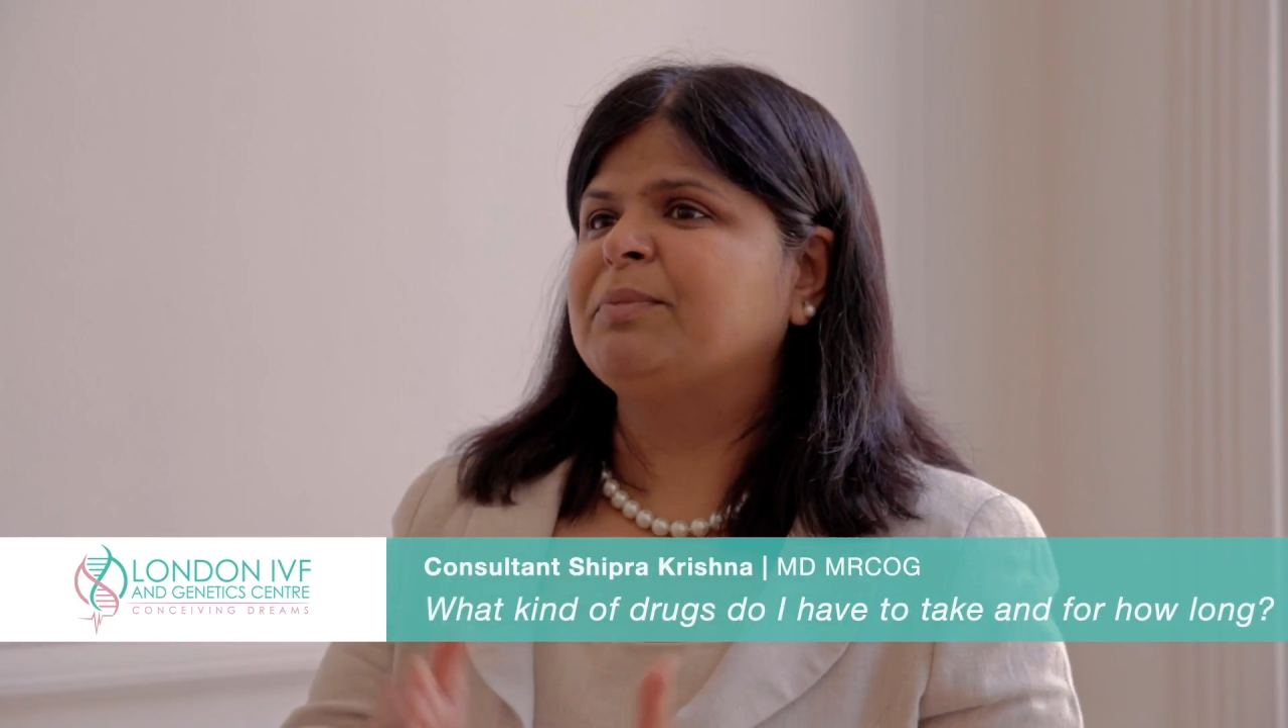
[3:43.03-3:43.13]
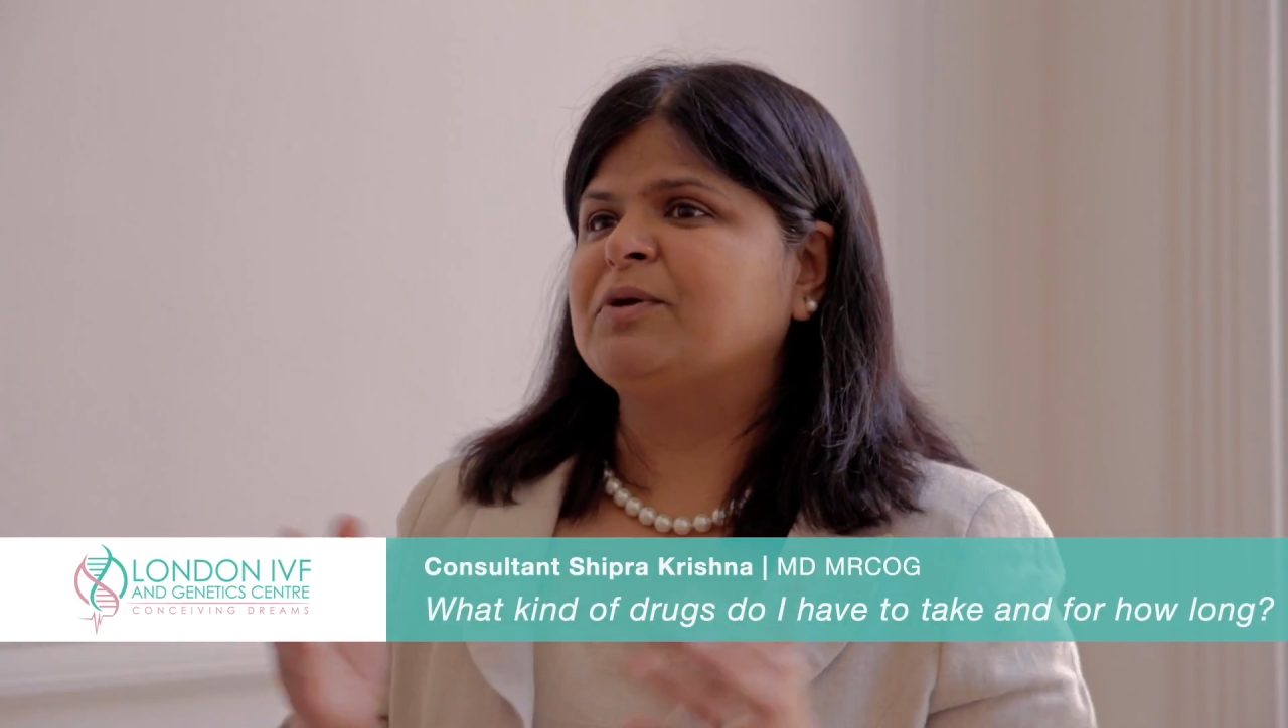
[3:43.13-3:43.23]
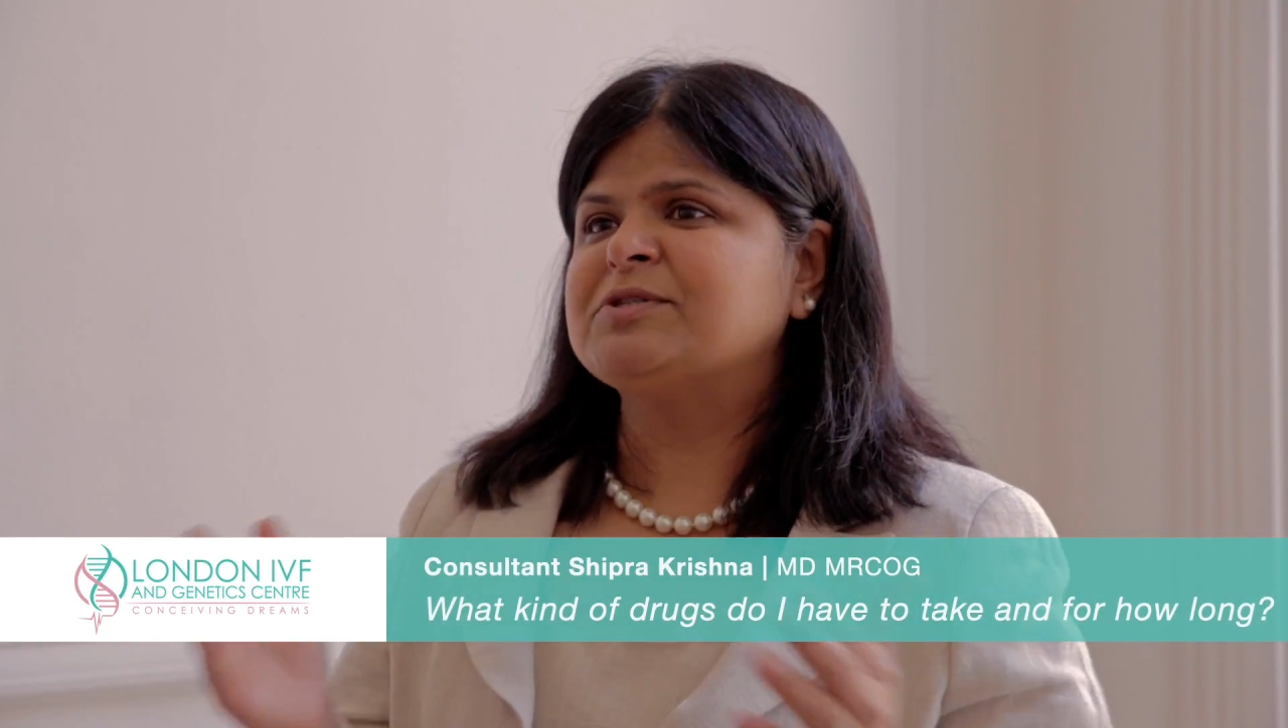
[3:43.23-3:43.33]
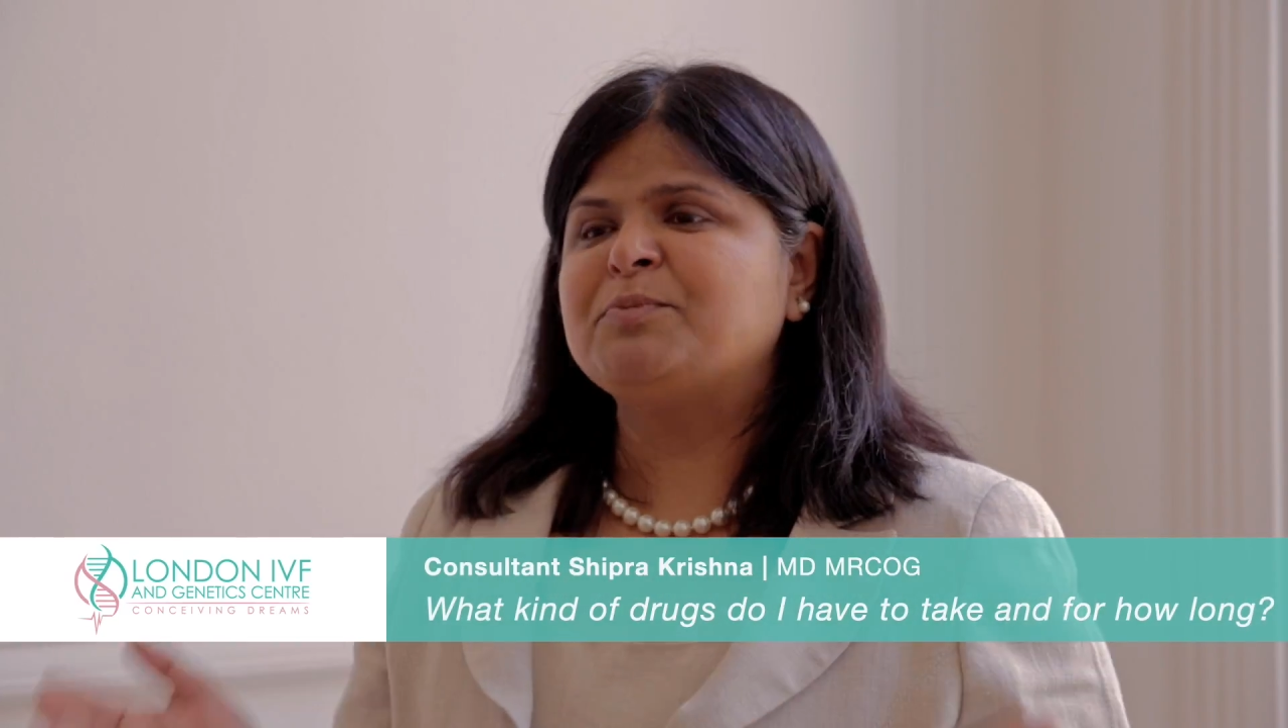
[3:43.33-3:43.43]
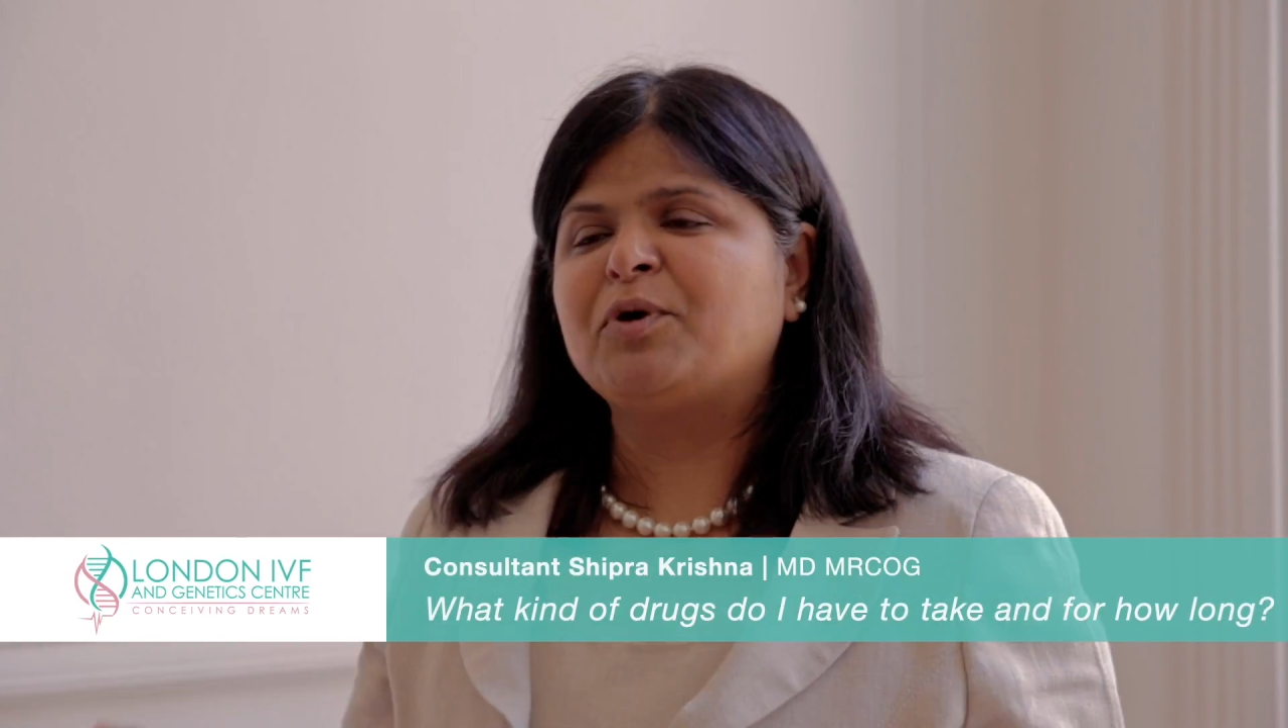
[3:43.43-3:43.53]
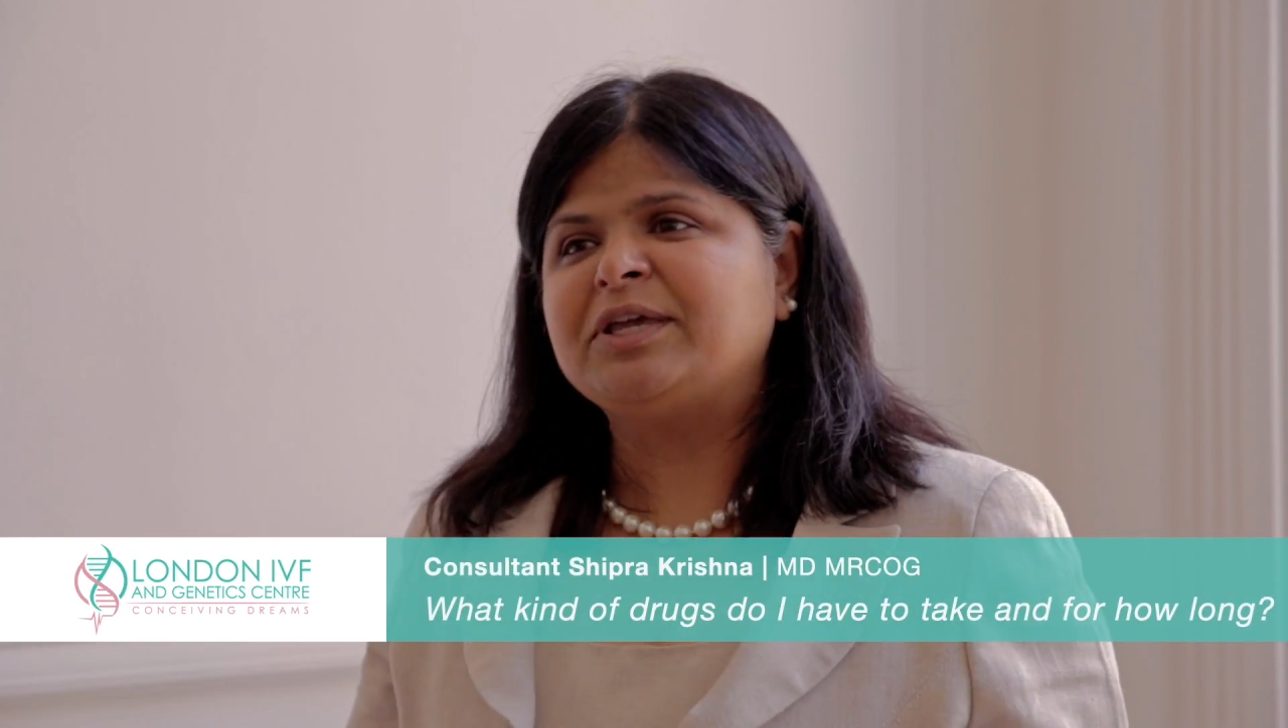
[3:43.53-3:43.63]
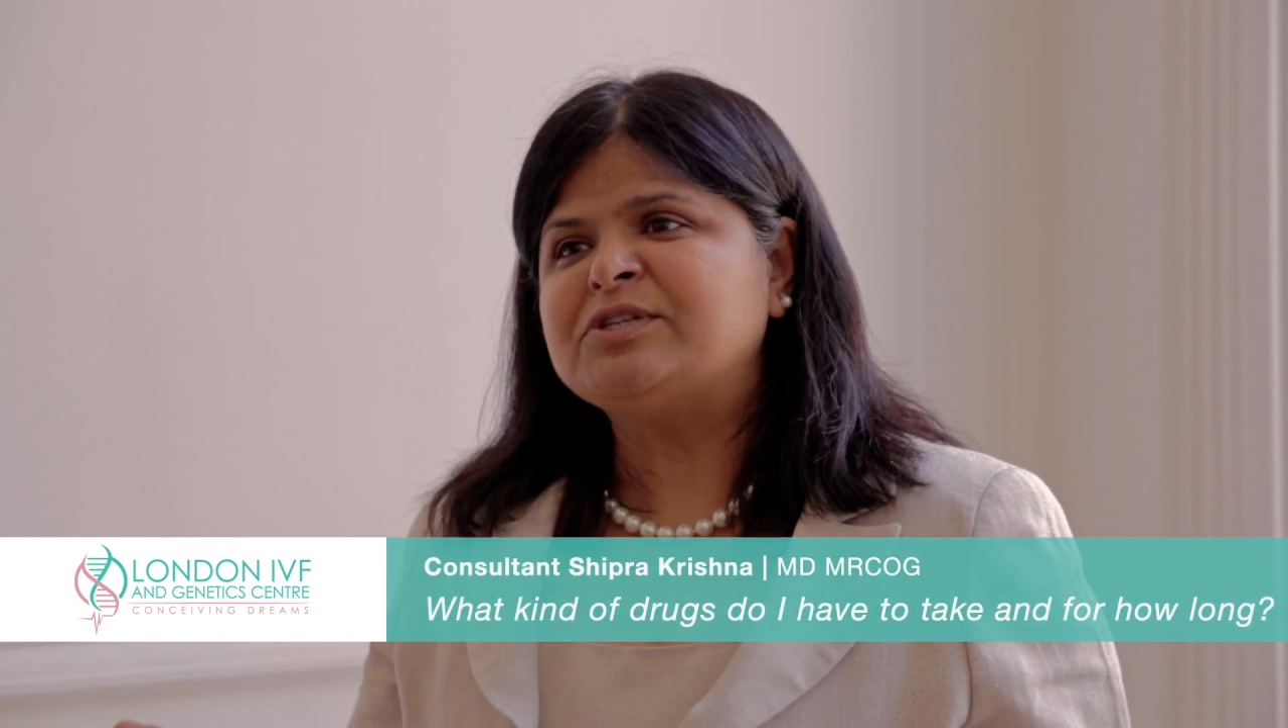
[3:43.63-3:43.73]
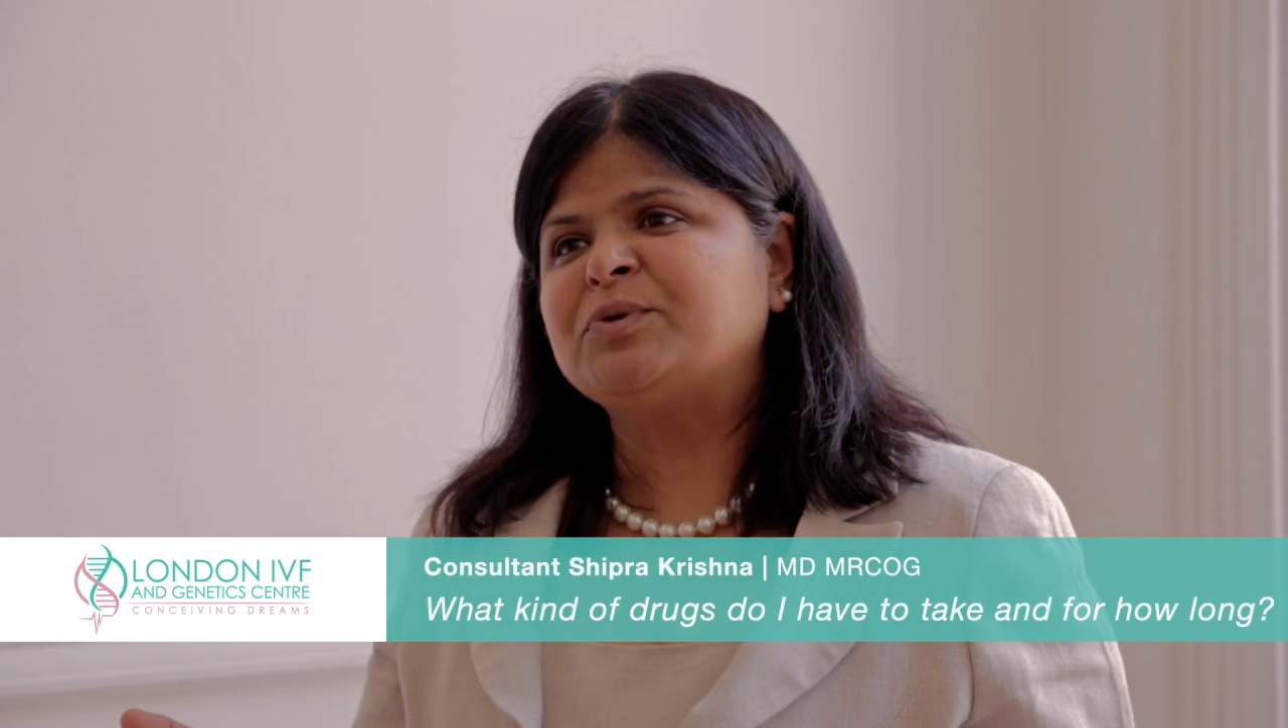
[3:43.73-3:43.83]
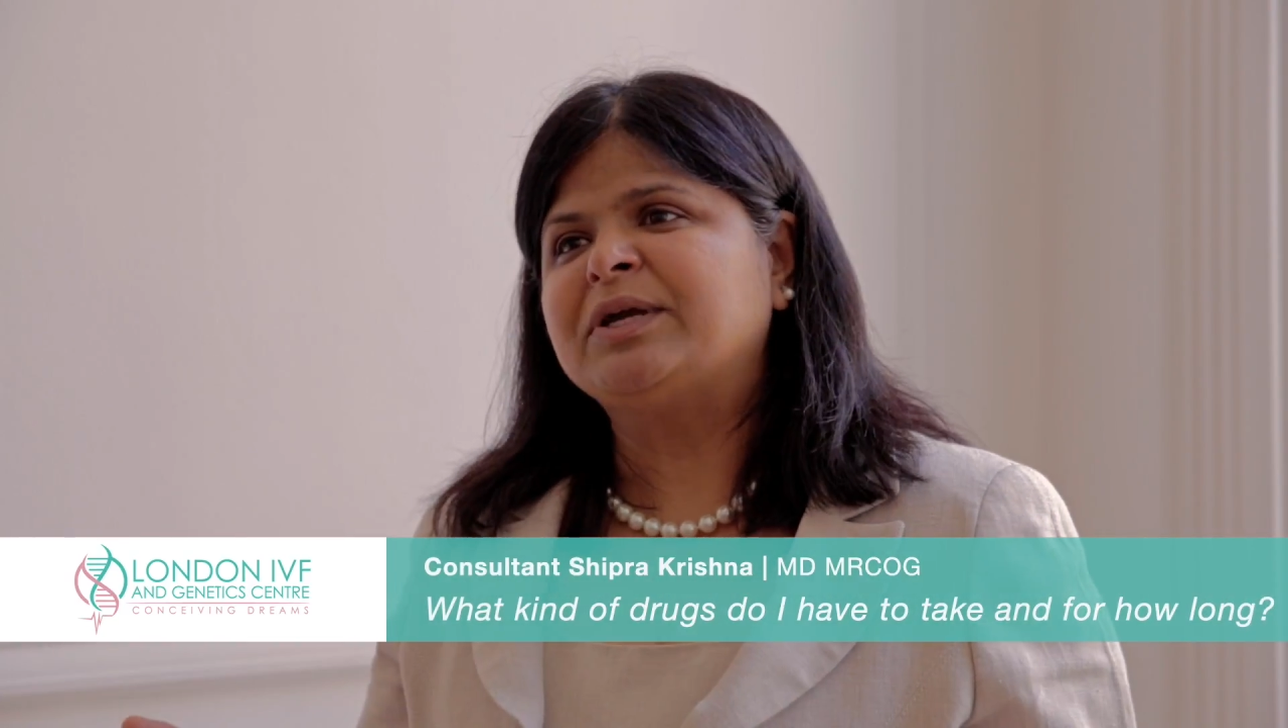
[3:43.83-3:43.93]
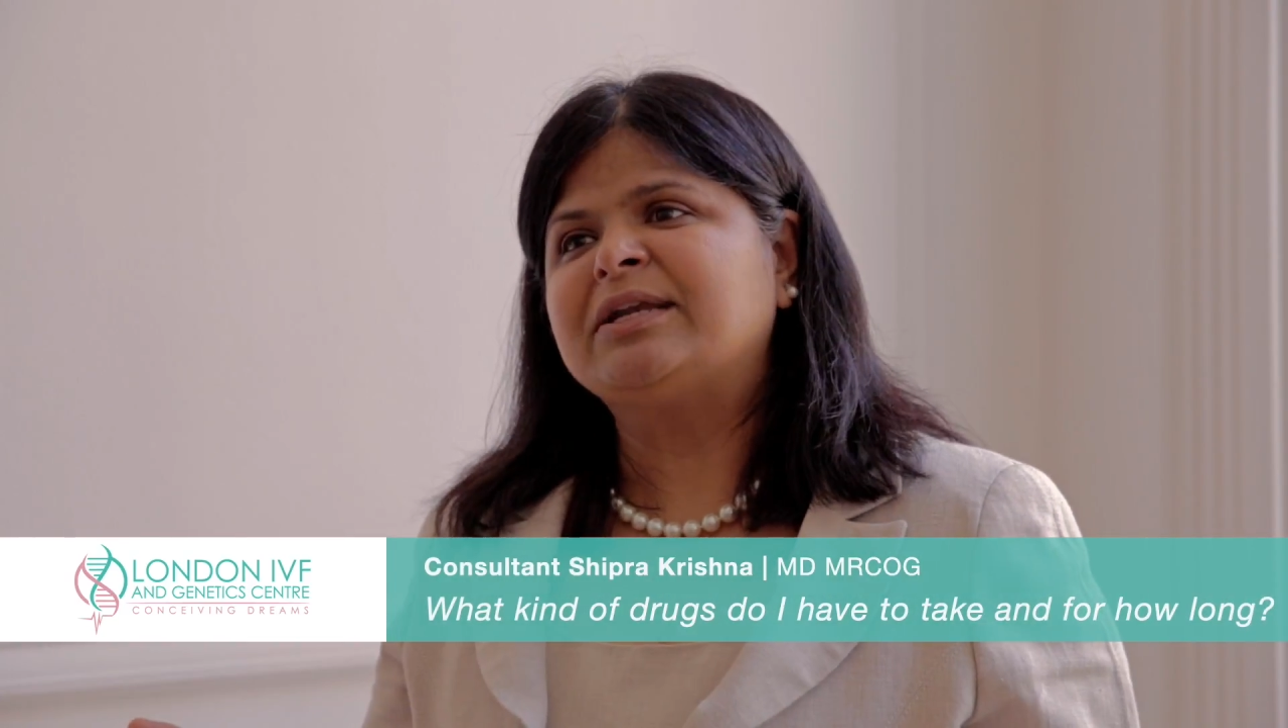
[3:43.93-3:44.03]
because the body
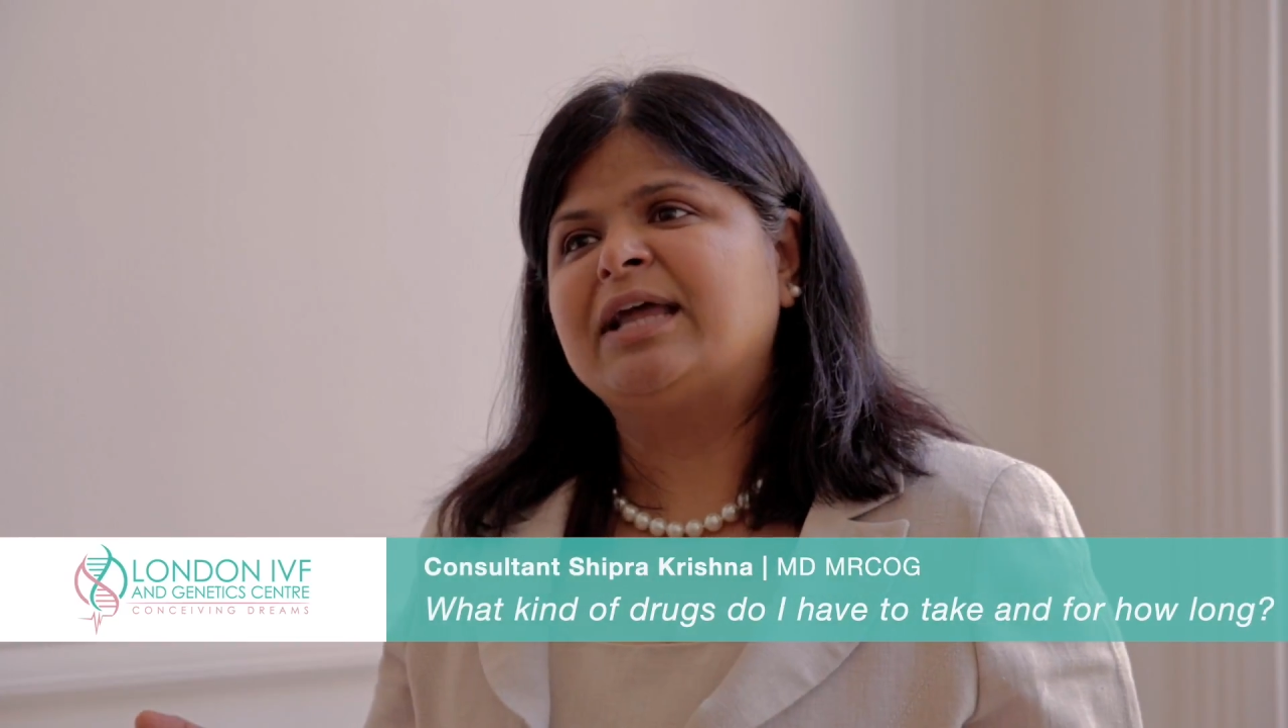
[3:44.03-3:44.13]
is doing it